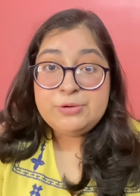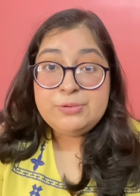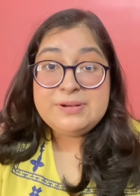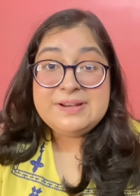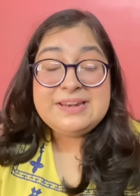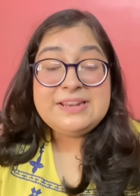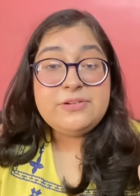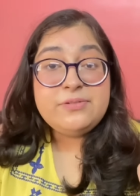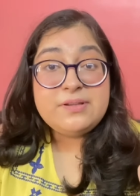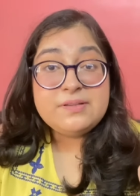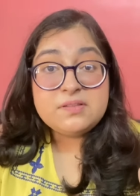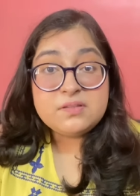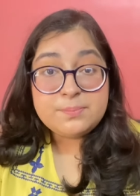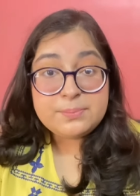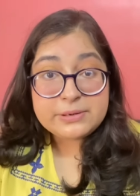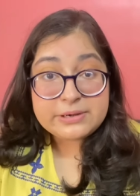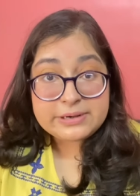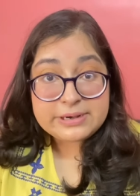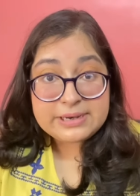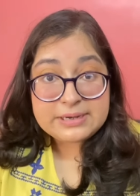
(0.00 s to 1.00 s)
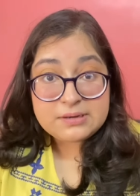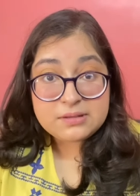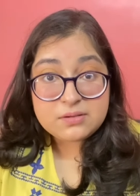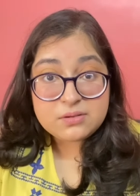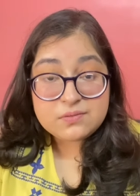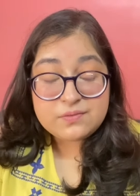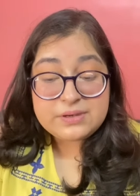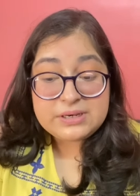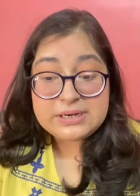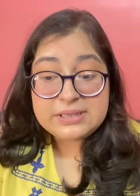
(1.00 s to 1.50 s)
really reciprocate
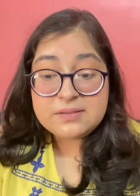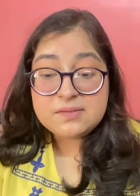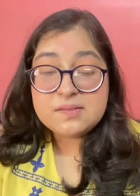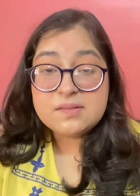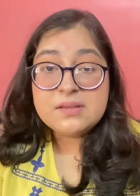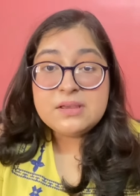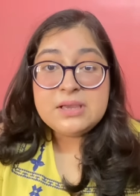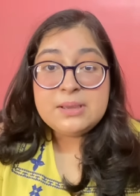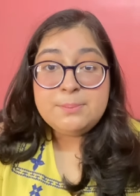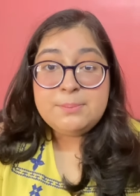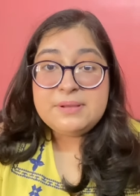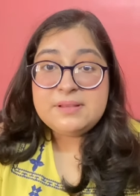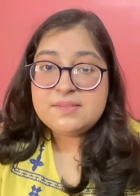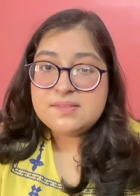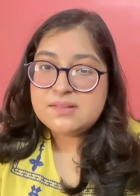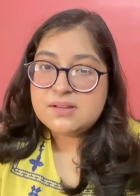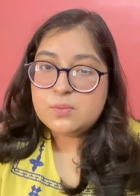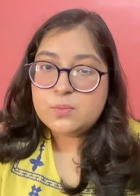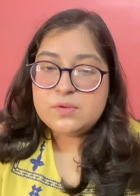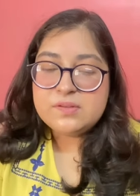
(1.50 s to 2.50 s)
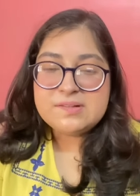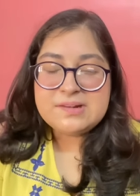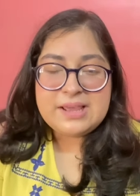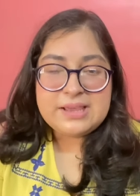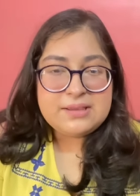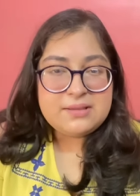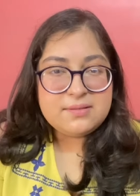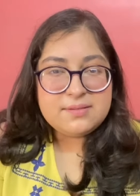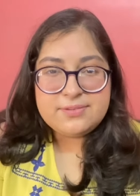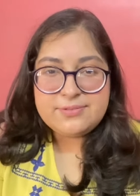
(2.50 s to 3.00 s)
his feelings. Minsung was
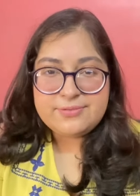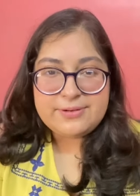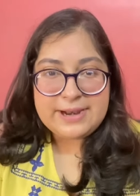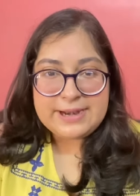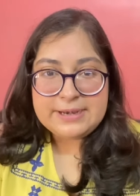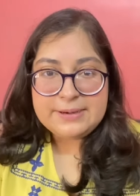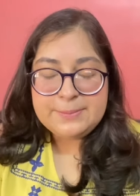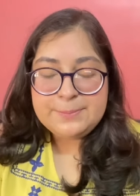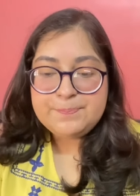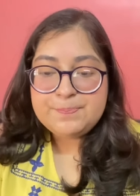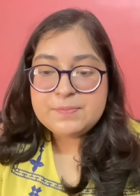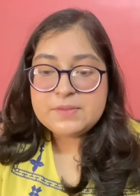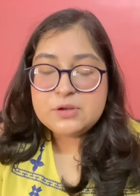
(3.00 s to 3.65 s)
like his friend.